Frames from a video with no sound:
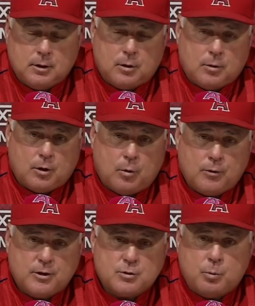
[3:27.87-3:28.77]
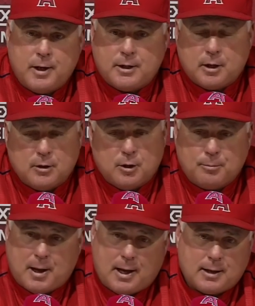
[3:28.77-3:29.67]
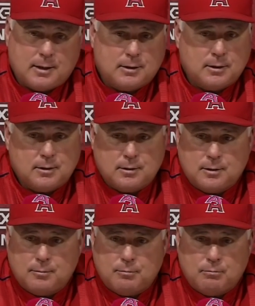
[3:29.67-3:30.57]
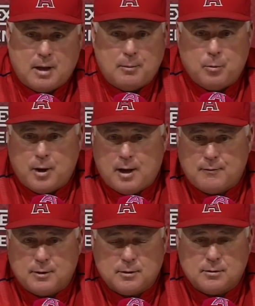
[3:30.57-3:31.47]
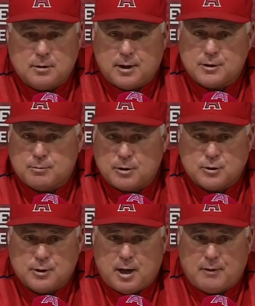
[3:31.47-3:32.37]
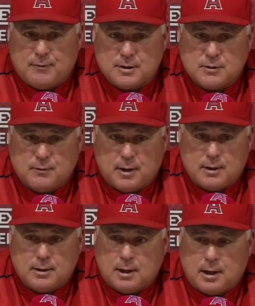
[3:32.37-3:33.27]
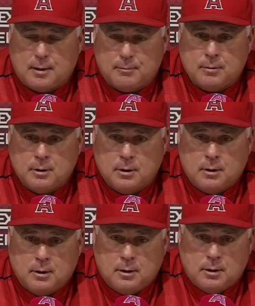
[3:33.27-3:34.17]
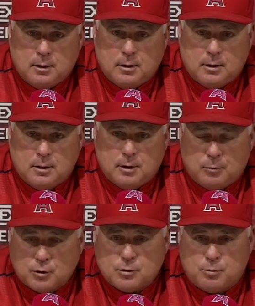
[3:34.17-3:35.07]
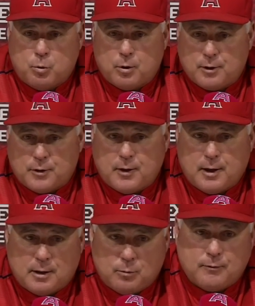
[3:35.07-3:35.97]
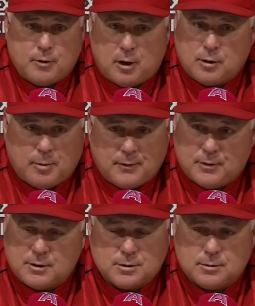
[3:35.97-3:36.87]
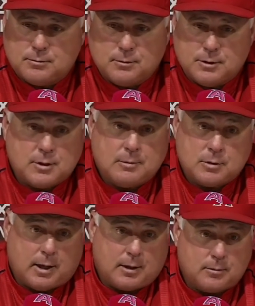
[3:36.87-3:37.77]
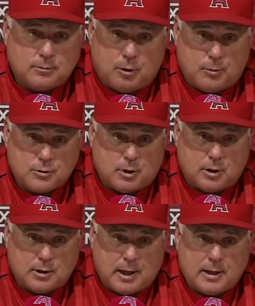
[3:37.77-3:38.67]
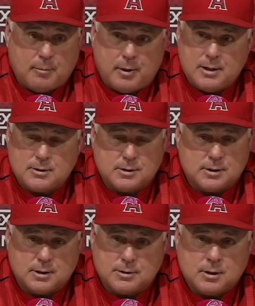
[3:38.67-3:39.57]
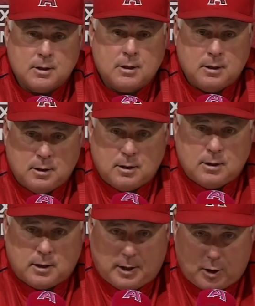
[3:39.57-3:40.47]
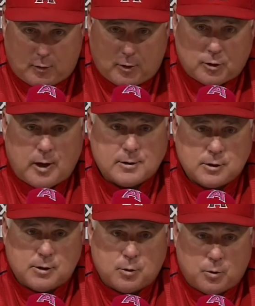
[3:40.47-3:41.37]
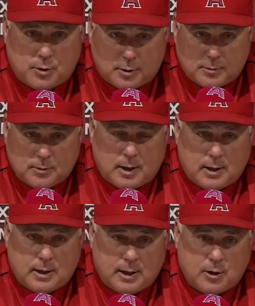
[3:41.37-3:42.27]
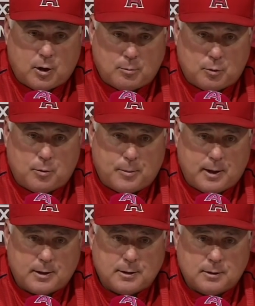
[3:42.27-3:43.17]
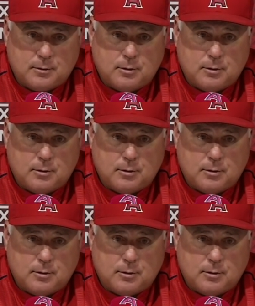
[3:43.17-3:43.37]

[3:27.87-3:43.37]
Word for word: know, although this week you can look back and maybe we haven't done as much on the offensive end, the most important thing, and we've talked about this, it seems like almost on a nightly basis, is getting our rotation in order and getting our bullpen